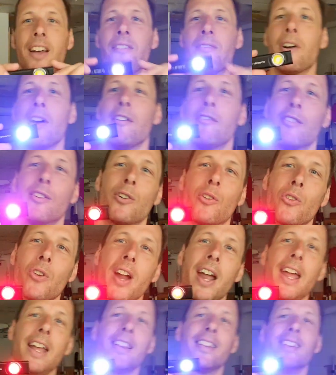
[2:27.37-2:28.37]
we have a
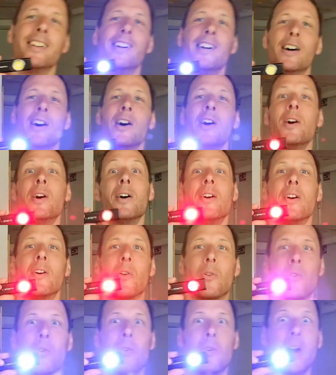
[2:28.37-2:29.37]
great
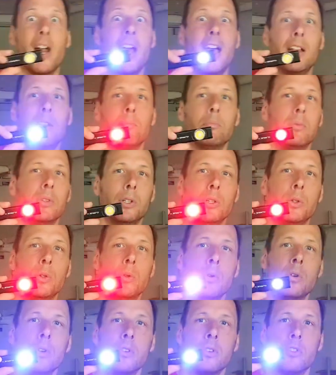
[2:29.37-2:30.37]

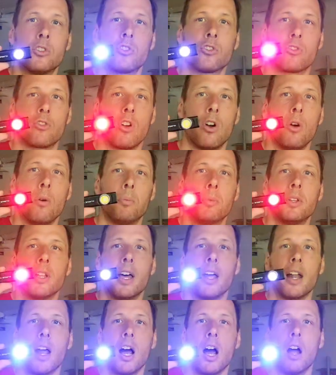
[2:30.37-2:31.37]
red-blue strobe
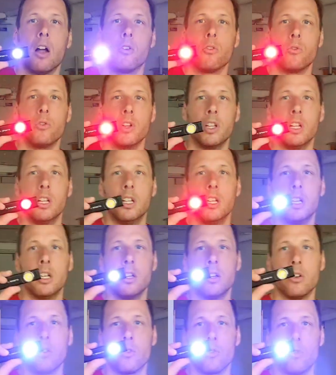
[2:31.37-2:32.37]
that I really
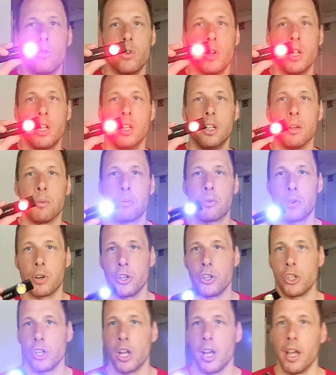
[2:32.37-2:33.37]

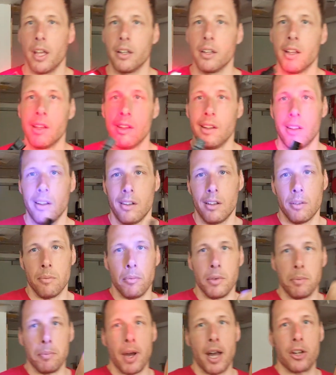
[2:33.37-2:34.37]
appreciate.
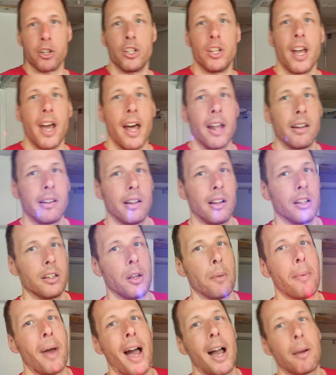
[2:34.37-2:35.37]
Imagine that on
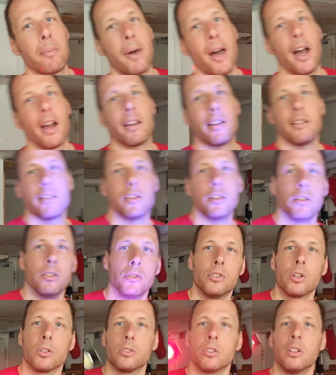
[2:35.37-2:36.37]
your backpack. You're
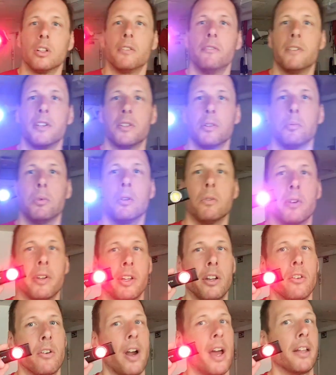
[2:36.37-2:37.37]
totally visible
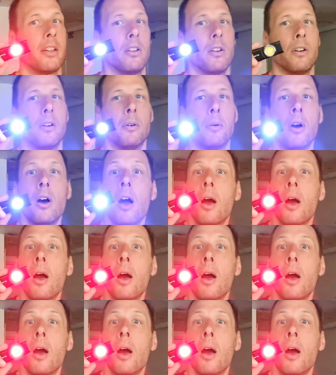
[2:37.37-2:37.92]
when you ride your